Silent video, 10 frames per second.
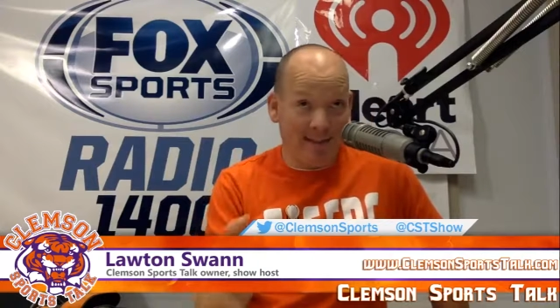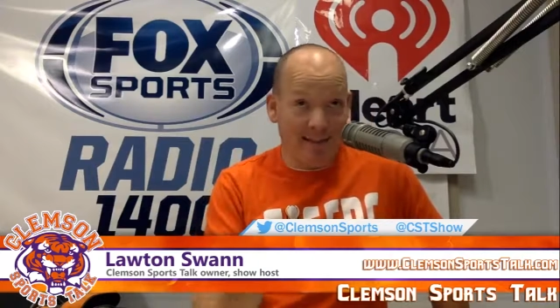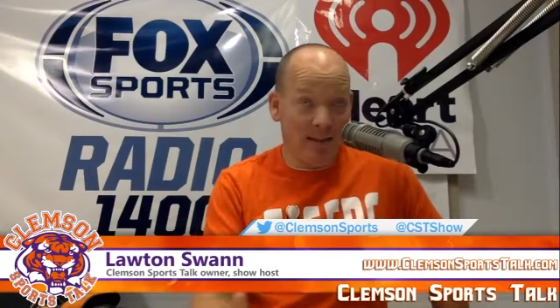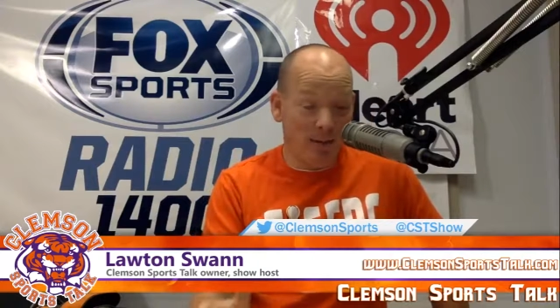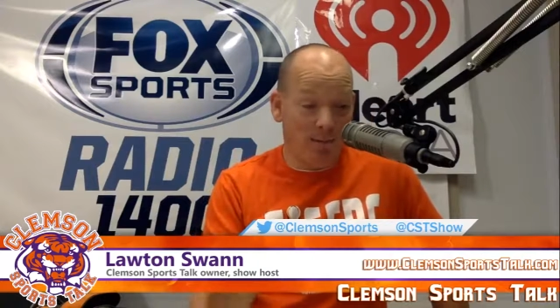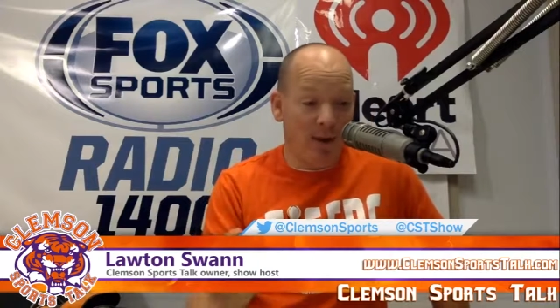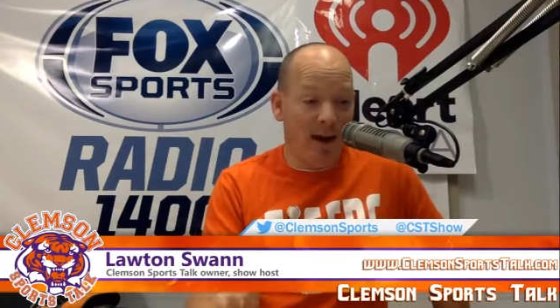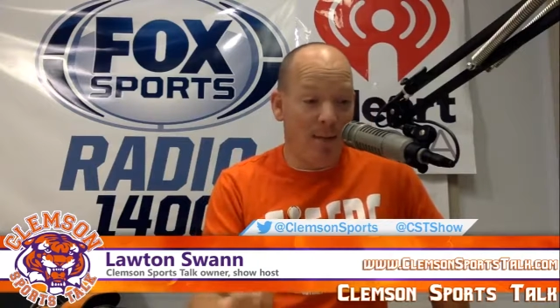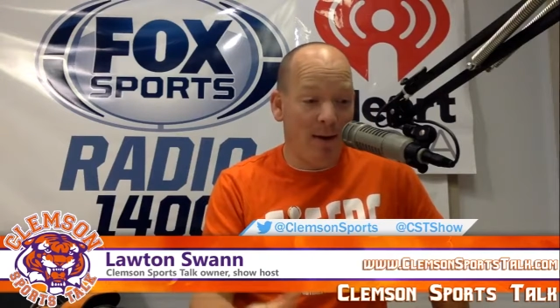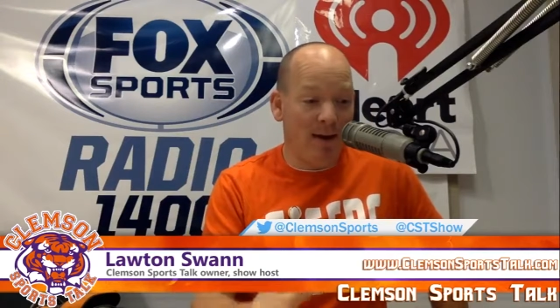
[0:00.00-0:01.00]
season for the
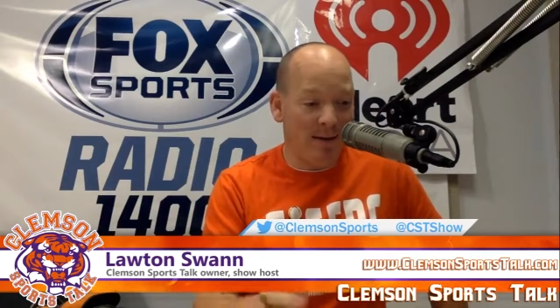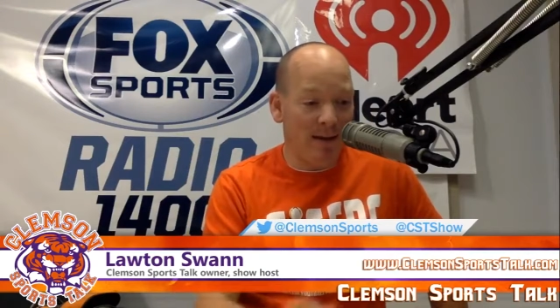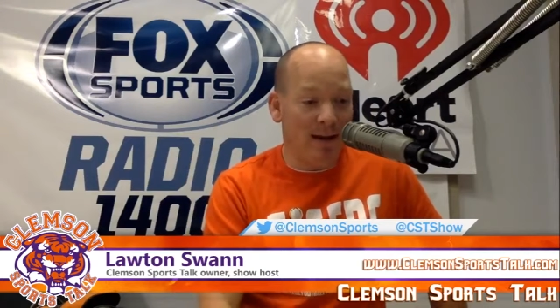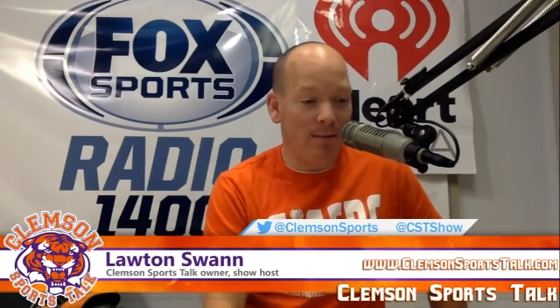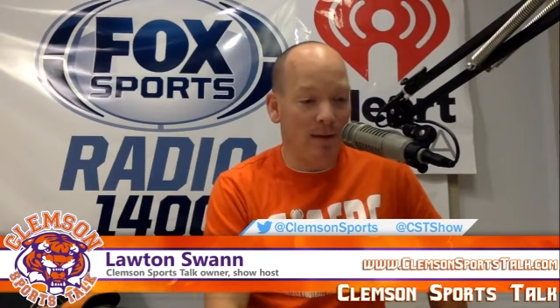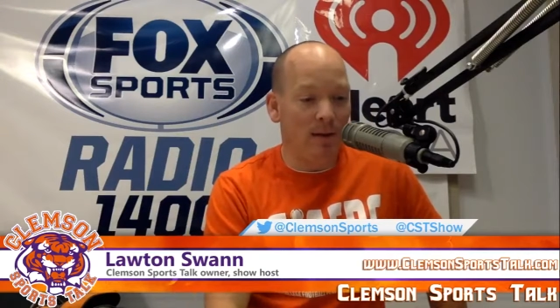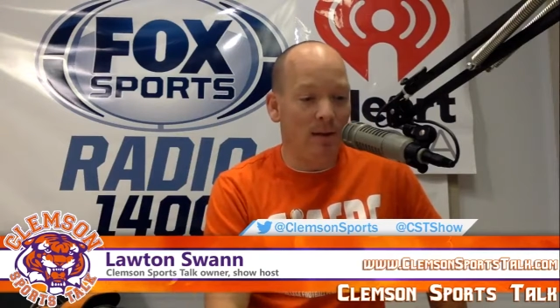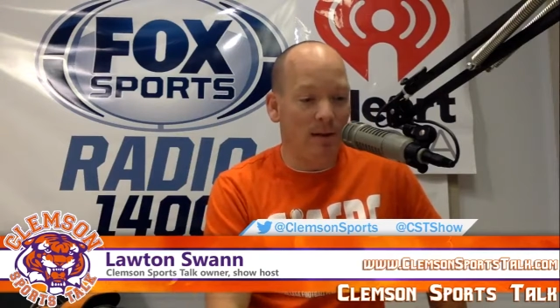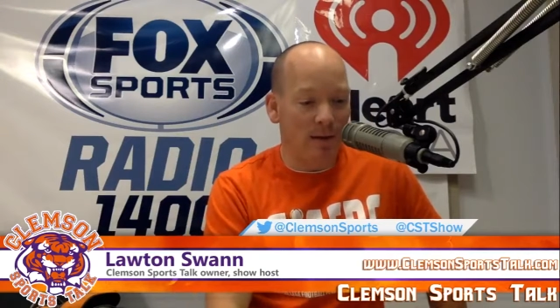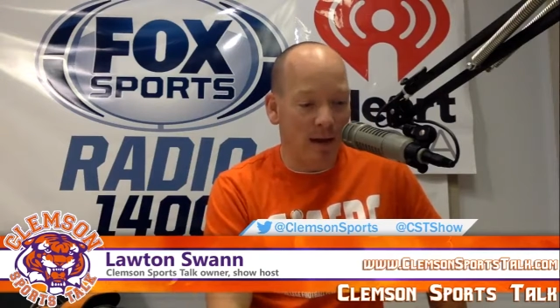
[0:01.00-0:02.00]
Gamecocks, given
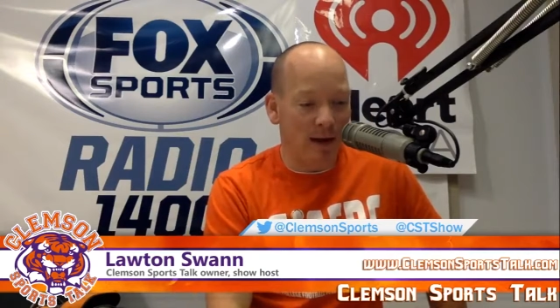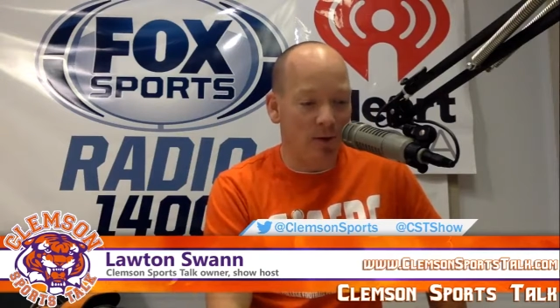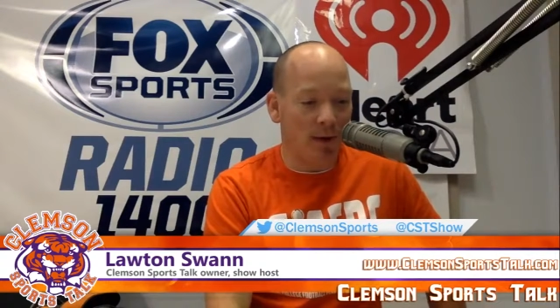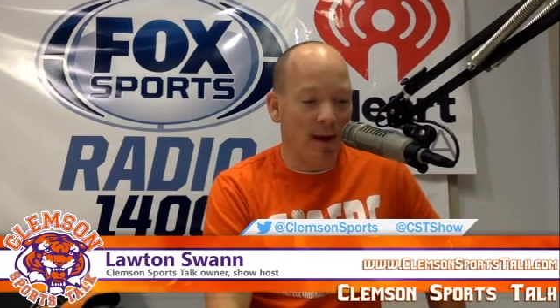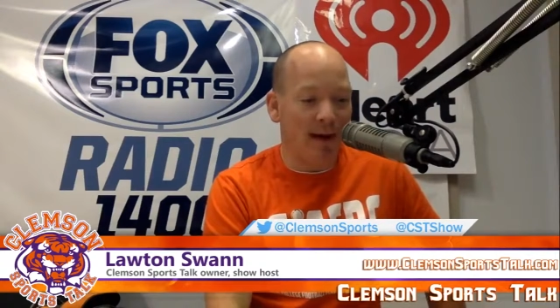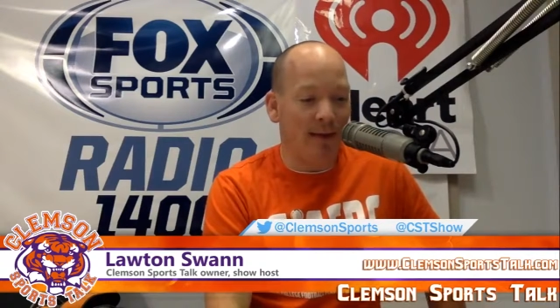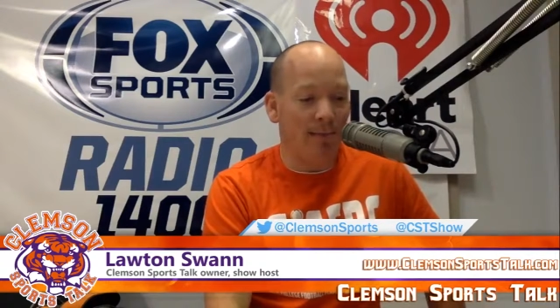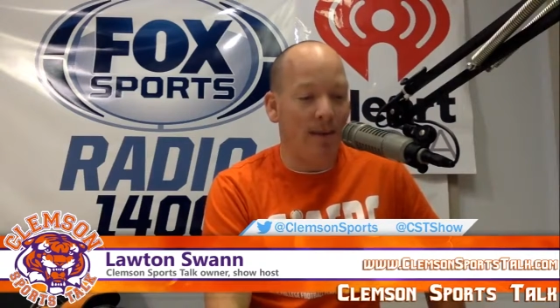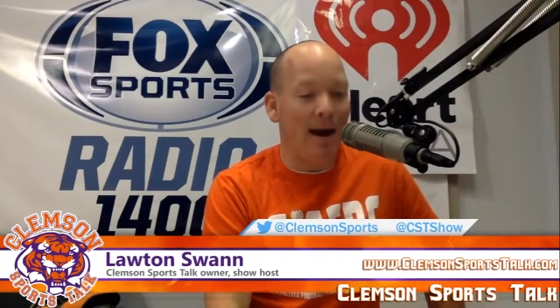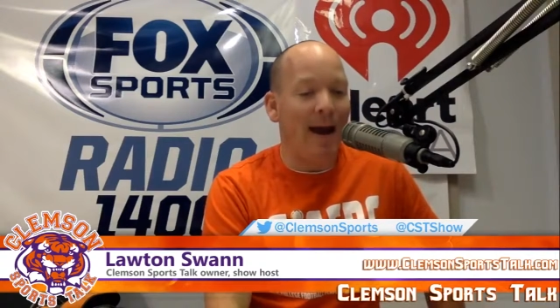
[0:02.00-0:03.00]
the schedule ahead of
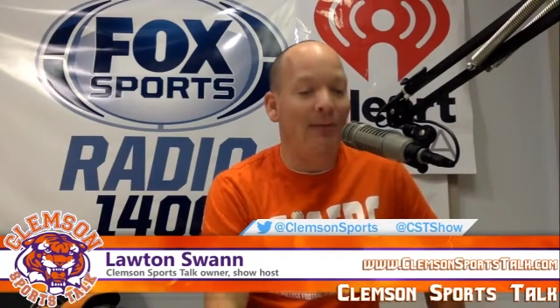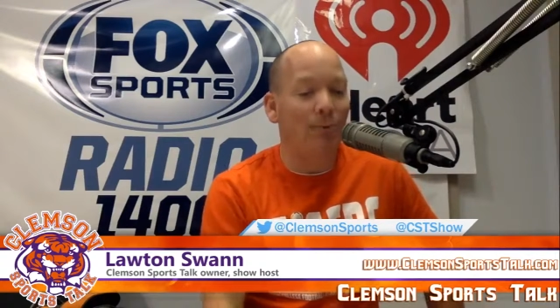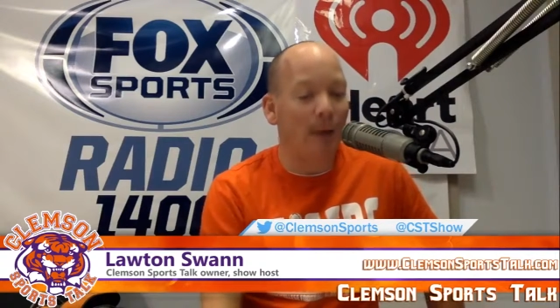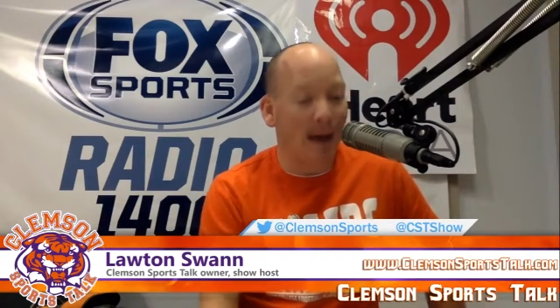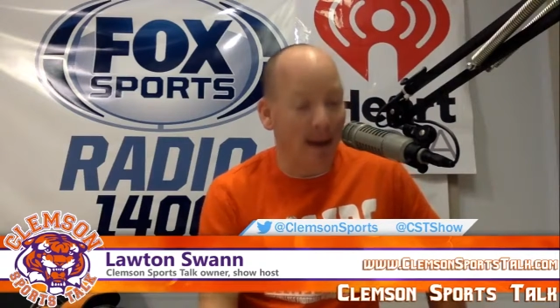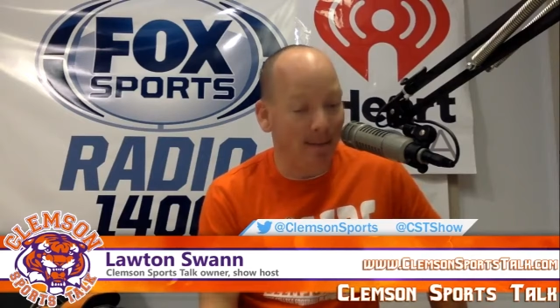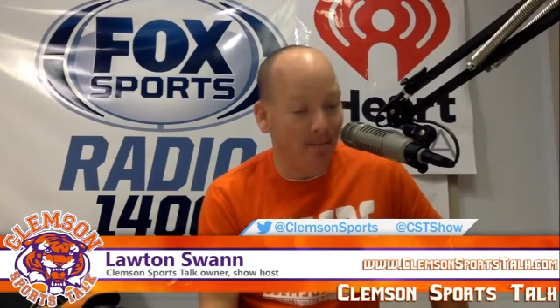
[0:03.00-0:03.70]
them? I do not.